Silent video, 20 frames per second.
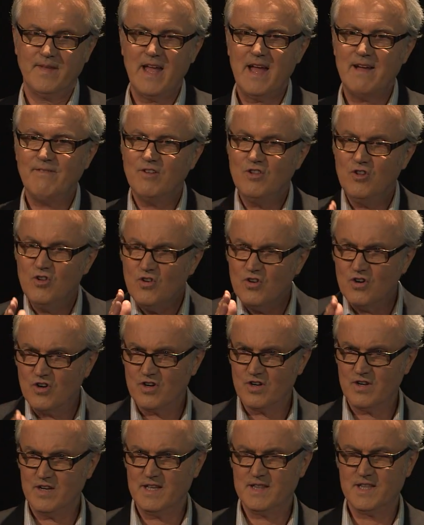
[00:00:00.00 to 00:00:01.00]
Have a
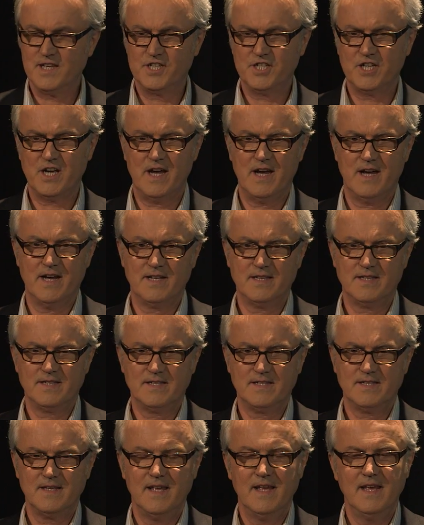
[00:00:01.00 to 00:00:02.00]
look at the
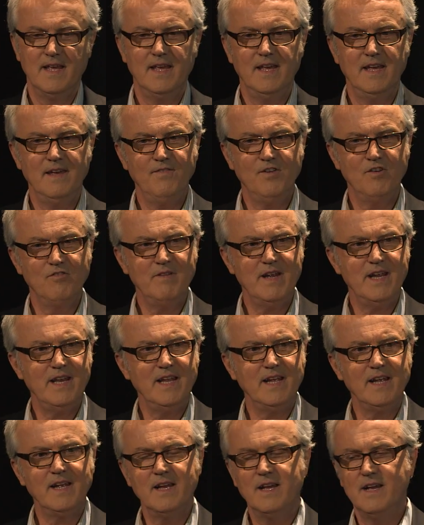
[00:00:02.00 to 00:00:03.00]
charts. If you're
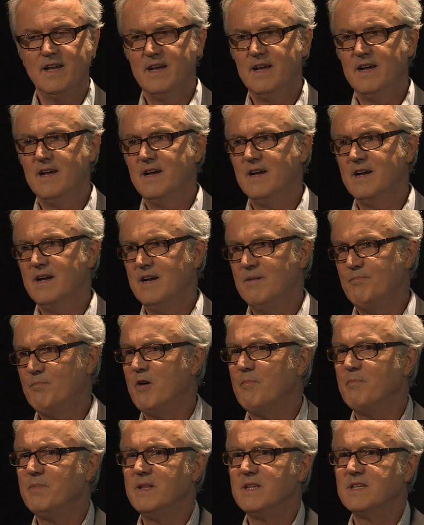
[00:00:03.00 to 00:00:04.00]
reading a
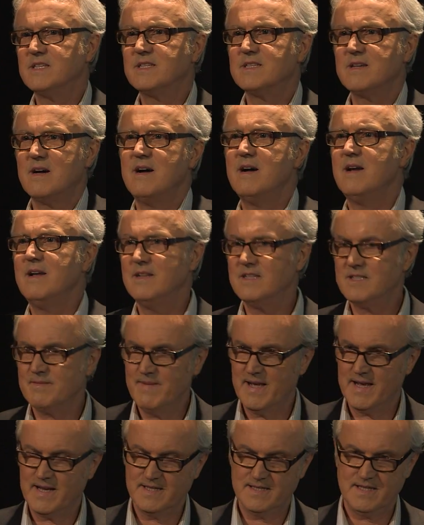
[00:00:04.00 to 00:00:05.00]
popular science
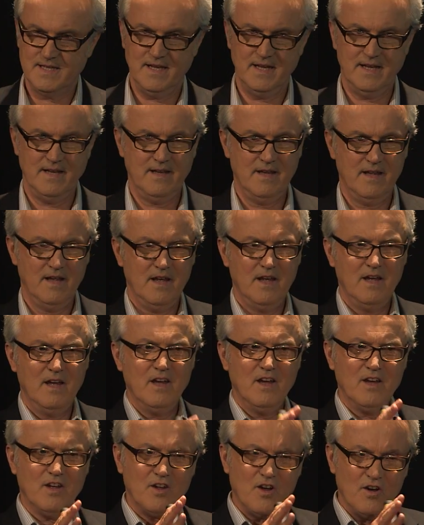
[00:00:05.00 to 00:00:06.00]
magazine,
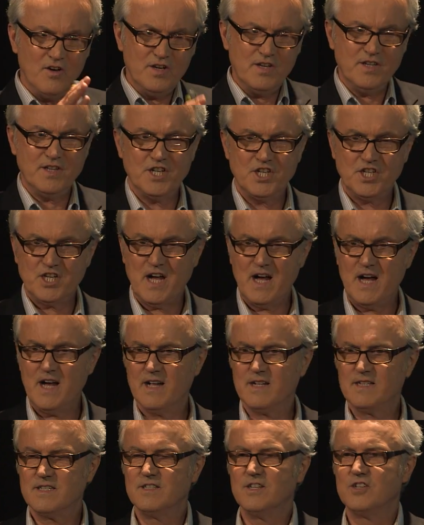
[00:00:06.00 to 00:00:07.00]
go to the
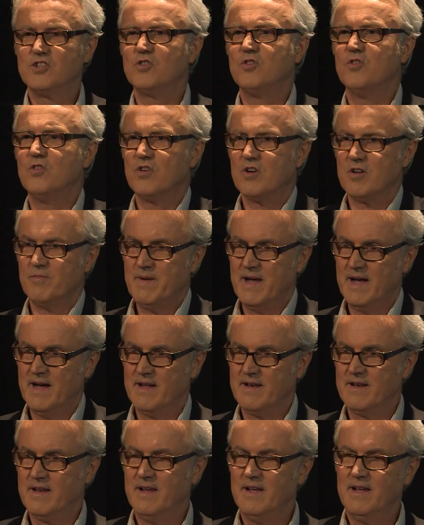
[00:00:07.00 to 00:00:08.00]
charts that talk
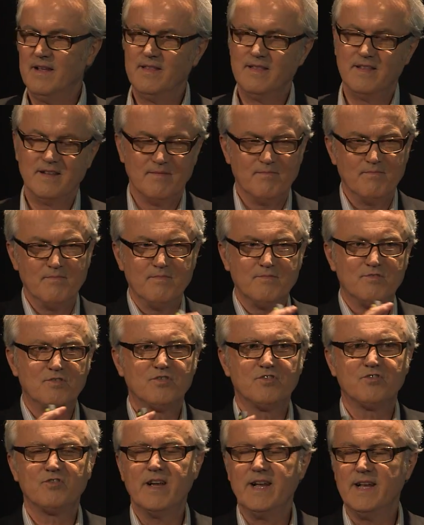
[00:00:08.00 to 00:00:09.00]
about the
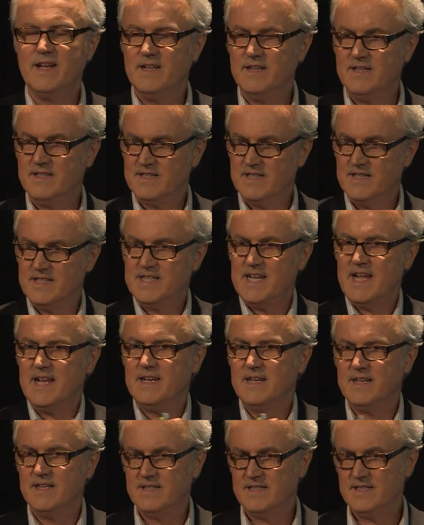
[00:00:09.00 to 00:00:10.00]
trends and
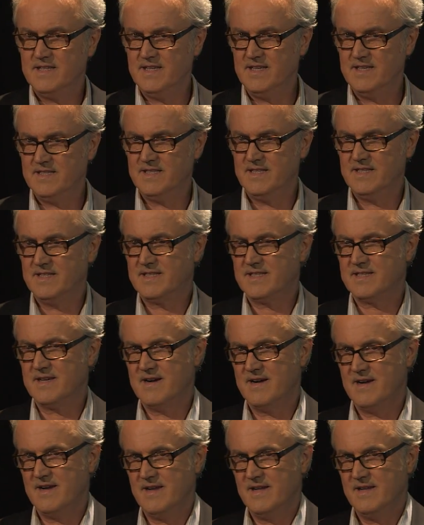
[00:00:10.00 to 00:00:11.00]
tendencies in
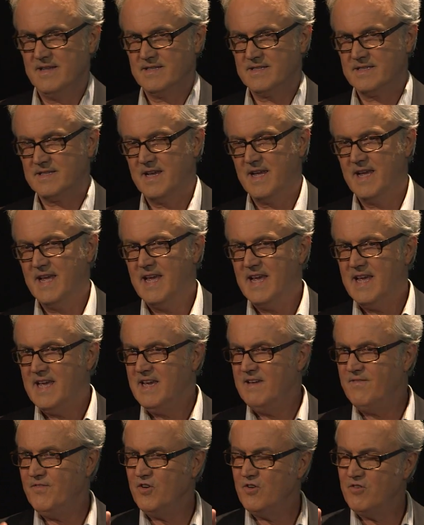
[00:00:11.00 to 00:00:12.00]
science.
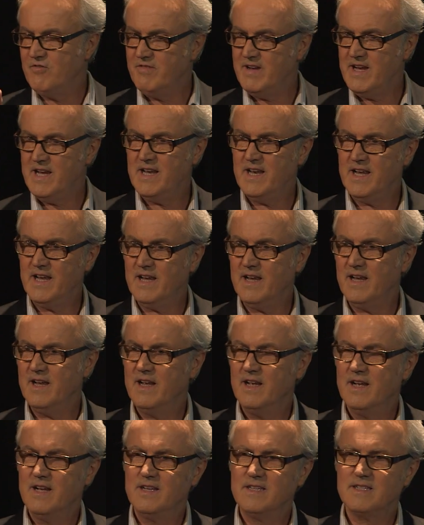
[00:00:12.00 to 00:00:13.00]
If you're reading
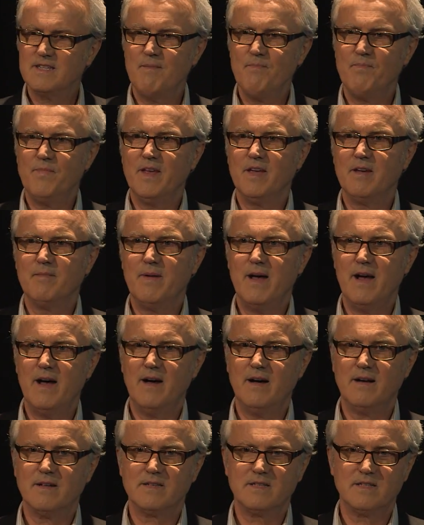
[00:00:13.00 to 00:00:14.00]
something
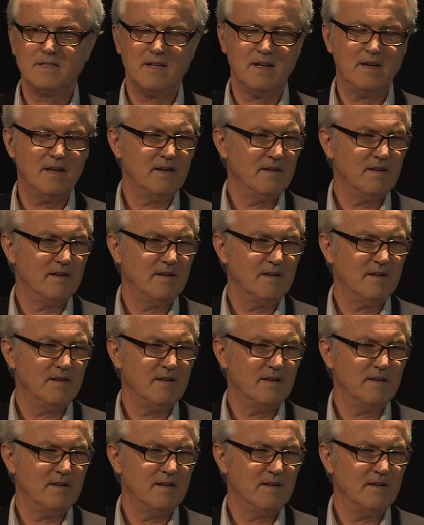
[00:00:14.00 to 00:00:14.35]
about